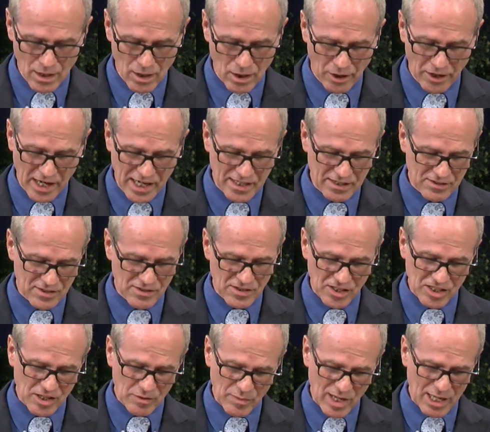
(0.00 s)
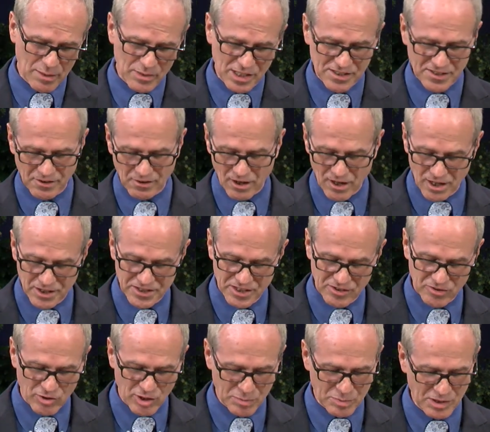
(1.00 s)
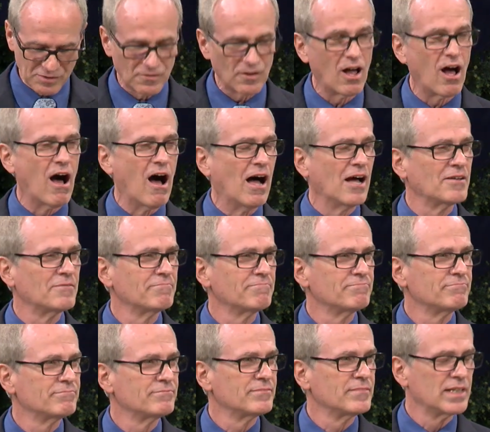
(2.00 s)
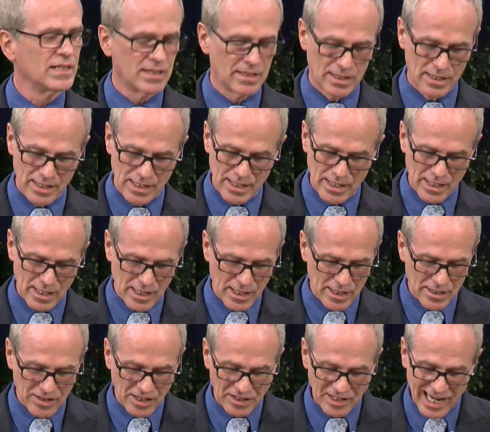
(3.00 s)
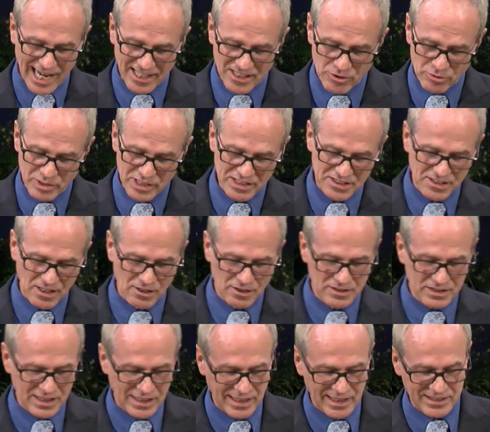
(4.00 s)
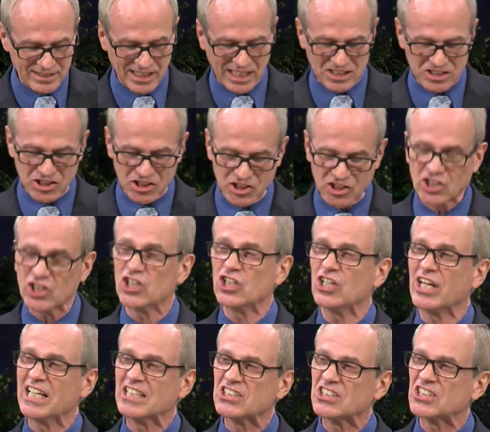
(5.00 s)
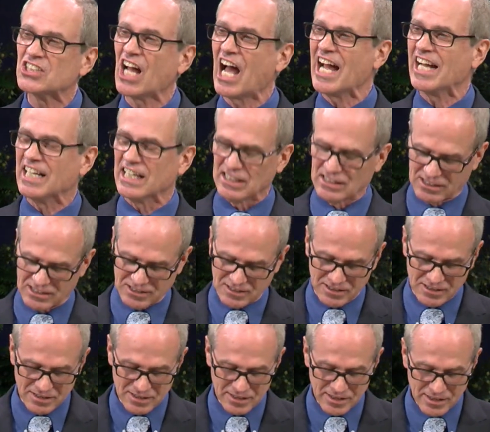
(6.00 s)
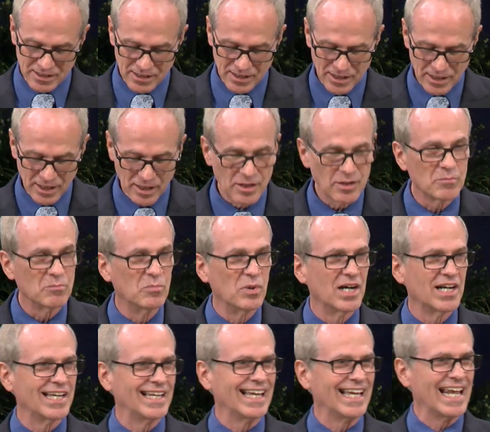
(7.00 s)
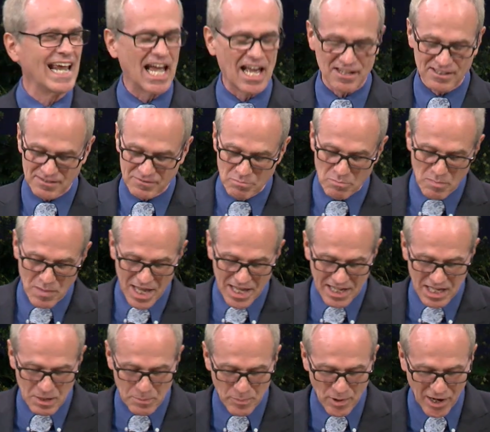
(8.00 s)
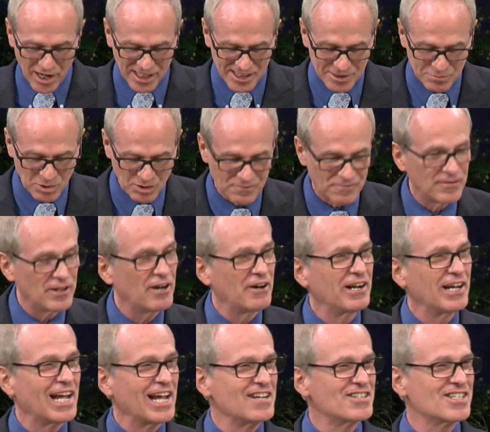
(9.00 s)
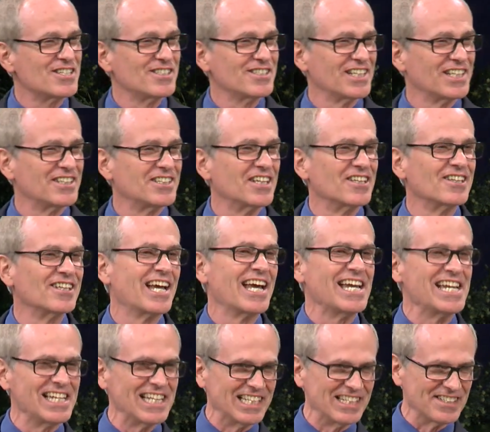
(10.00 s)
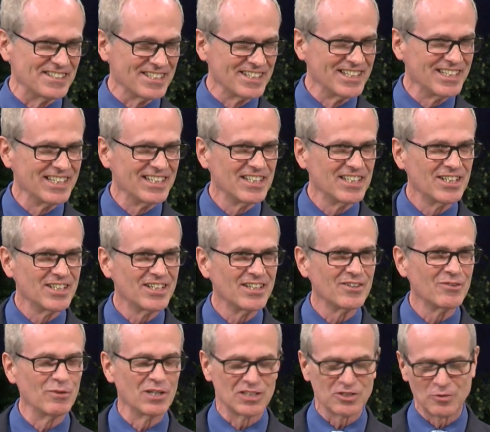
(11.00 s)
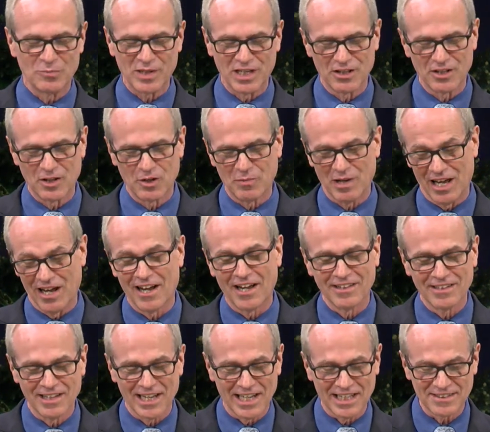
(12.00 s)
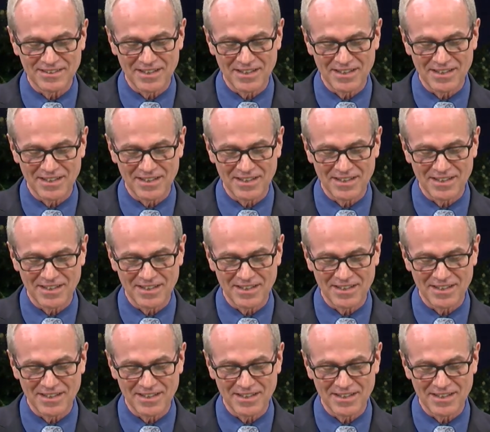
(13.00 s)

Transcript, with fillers: All right, the commandments are all descriptive law. The natural result is as sure as science, but it has many possible variations and delays which would be a little bit unlike